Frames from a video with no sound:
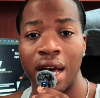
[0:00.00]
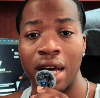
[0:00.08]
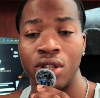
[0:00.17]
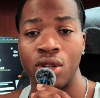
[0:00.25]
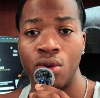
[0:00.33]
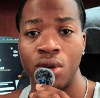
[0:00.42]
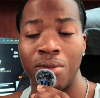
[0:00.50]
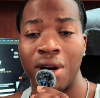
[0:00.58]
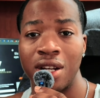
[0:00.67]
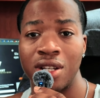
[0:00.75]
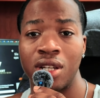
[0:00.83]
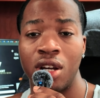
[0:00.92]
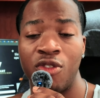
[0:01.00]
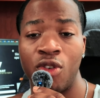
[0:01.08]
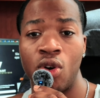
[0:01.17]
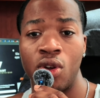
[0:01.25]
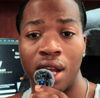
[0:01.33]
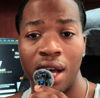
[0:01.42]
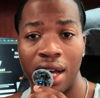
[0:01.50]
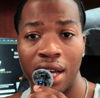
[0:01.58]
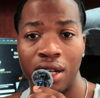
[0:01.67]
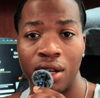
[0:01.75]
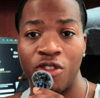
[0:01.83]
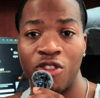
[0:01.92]
how to do it by yourself
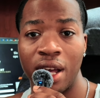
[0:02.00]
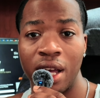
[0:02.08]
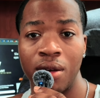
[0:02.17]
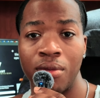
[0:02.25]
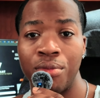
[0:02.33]
online, right?